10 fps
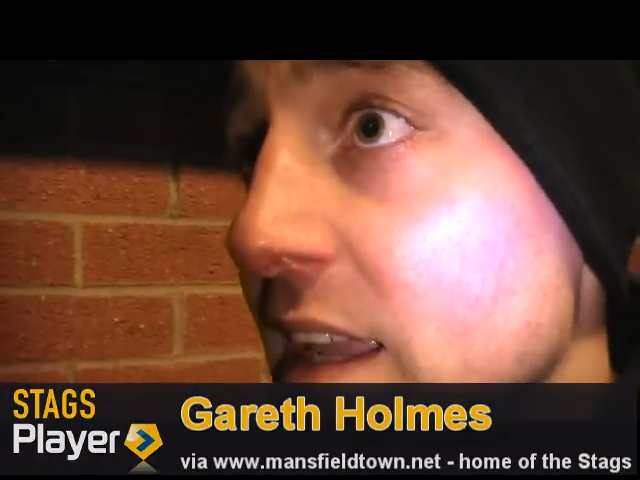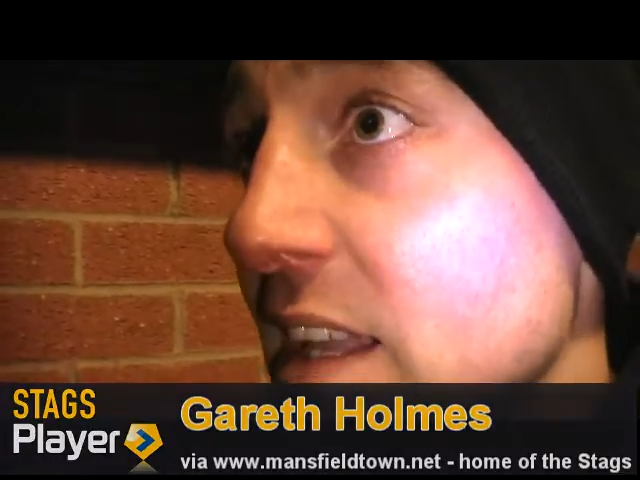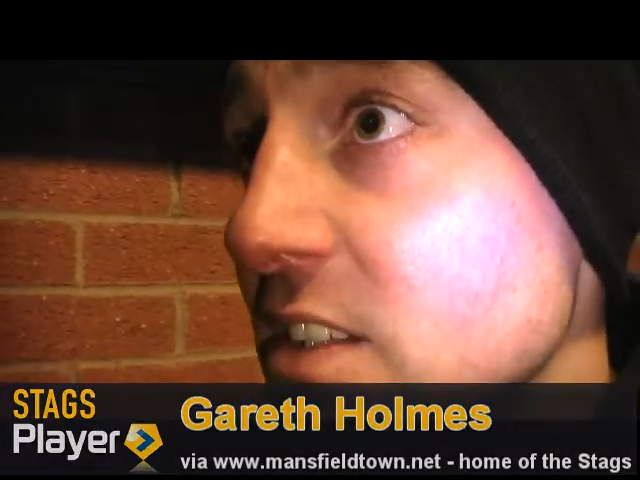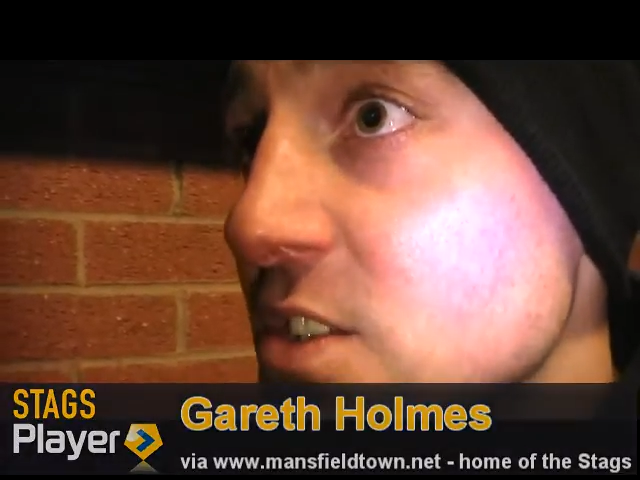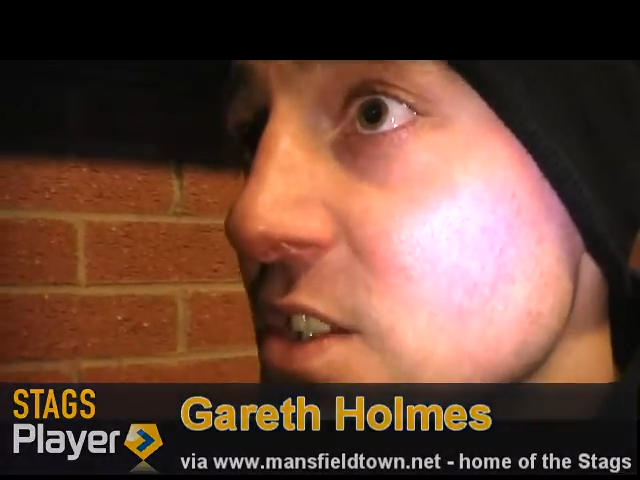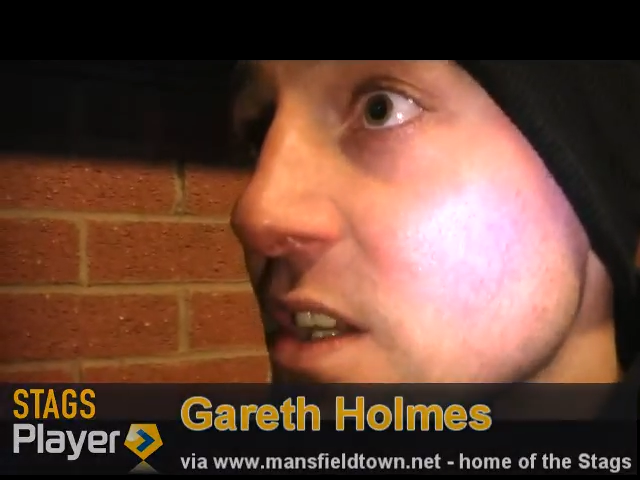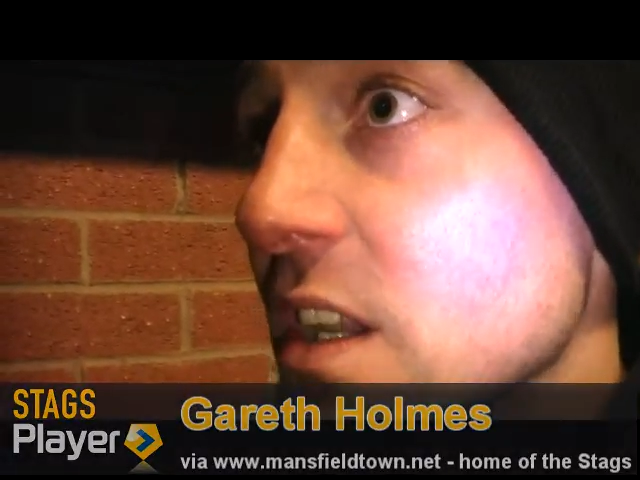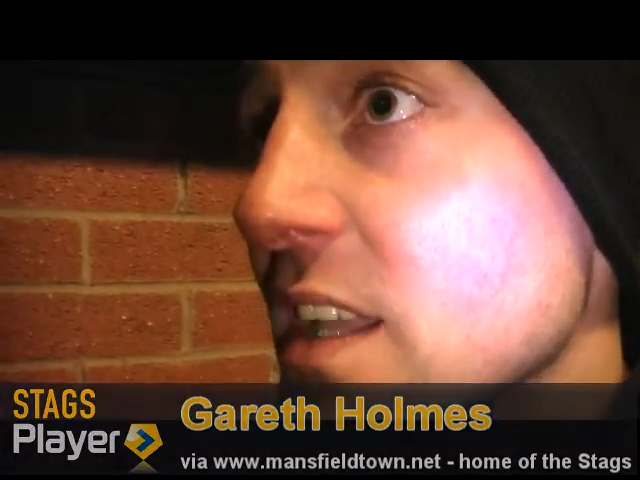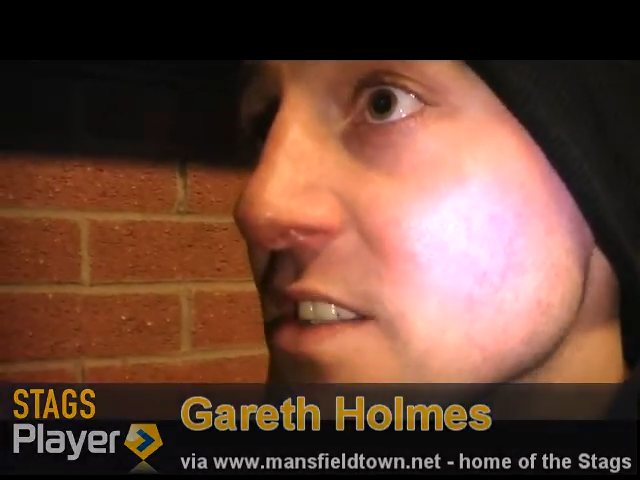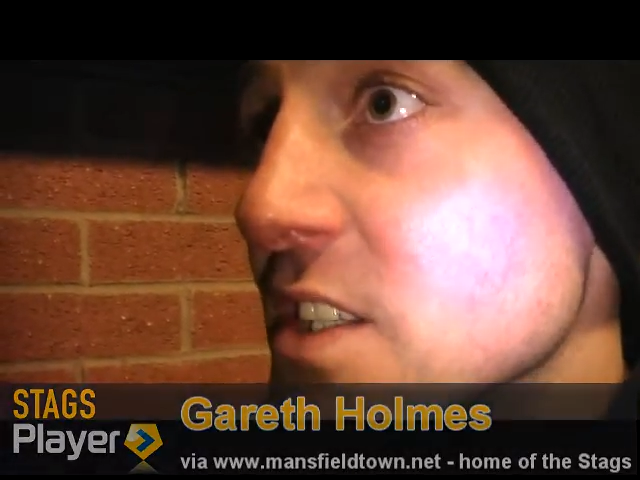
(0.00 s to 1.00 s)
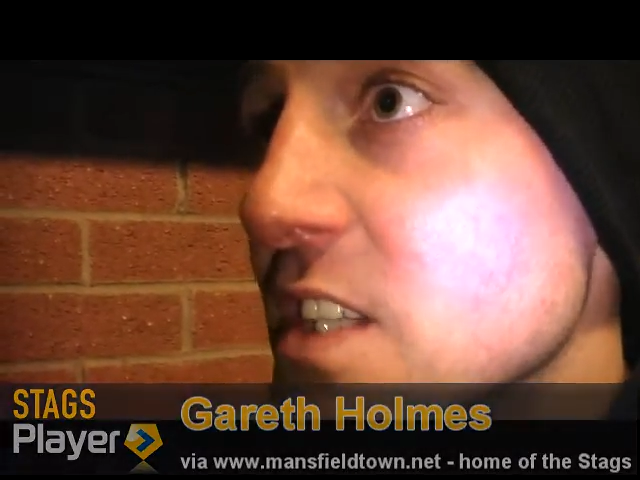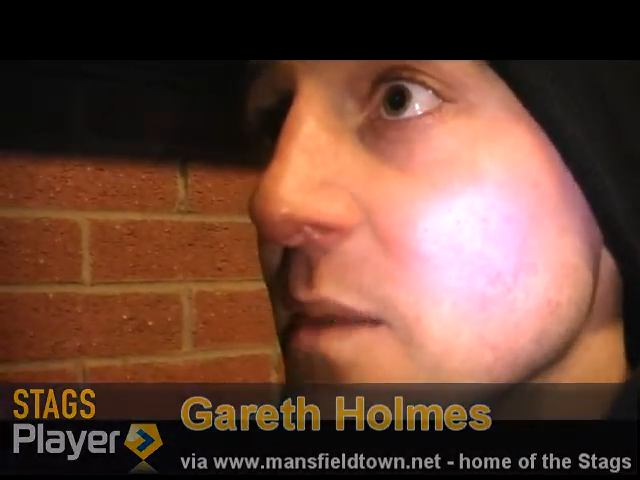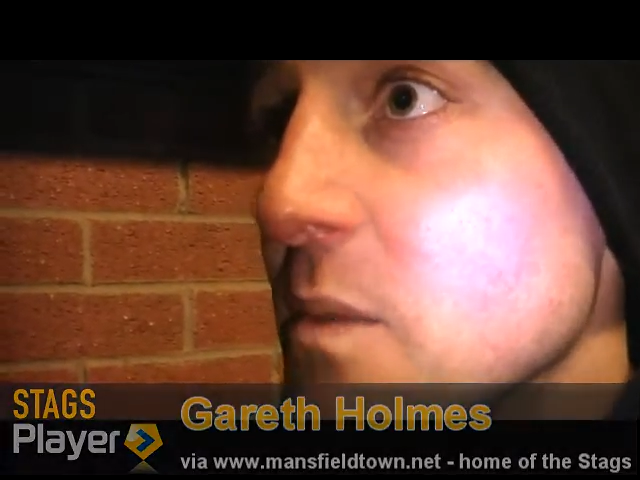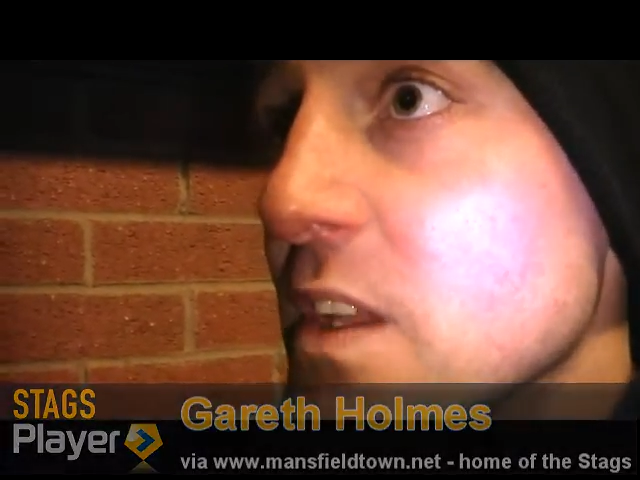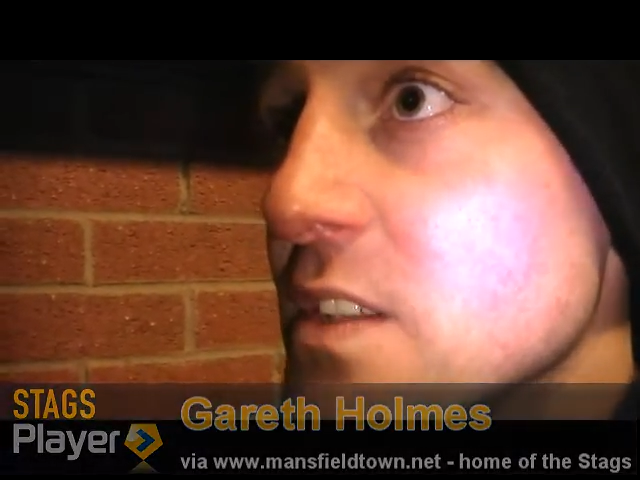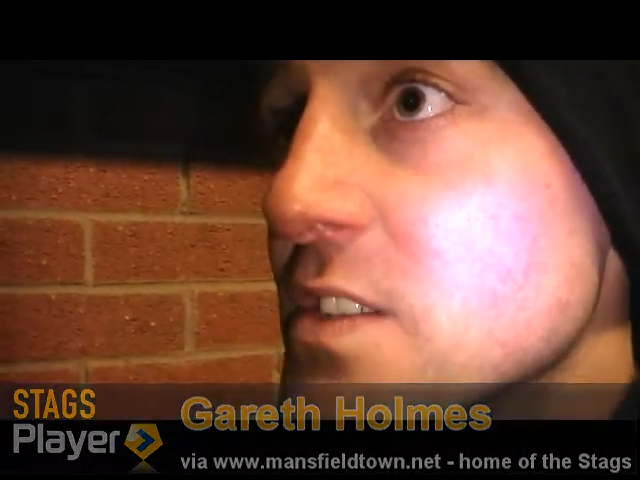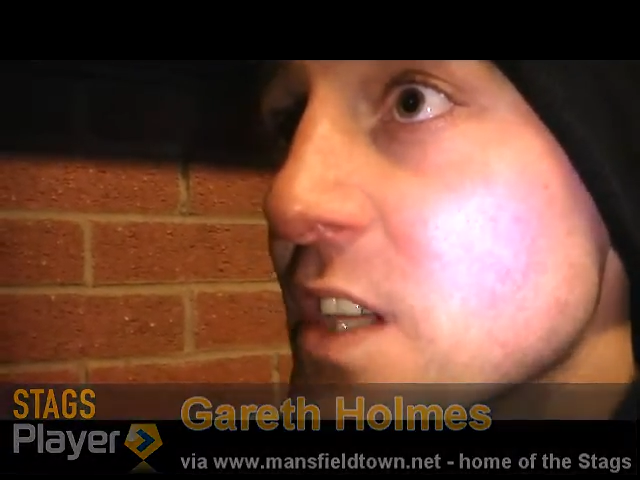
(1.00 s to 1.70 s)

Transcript: against a team that